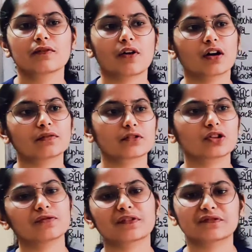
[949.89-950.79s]
for
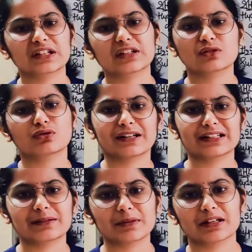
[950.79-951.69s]
15 to
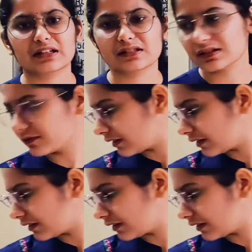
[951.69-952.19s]
20 minutes.